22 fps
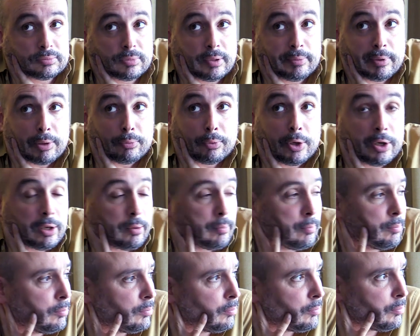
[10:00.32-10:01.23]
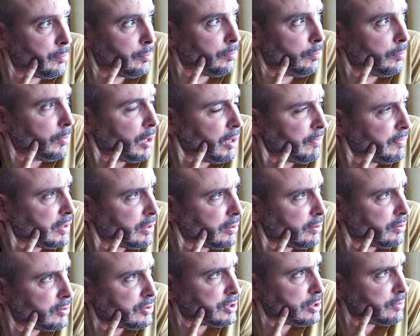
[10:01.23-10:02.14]
wrote it, I
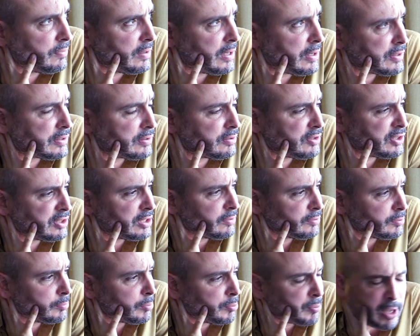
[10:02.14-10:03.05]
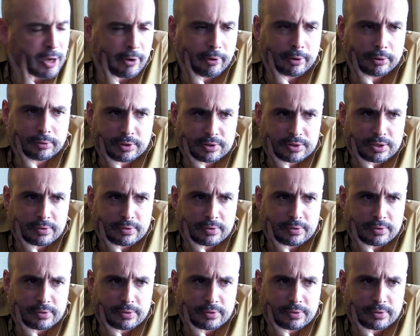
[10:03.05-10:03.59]
think, in 2000, just after Berberian in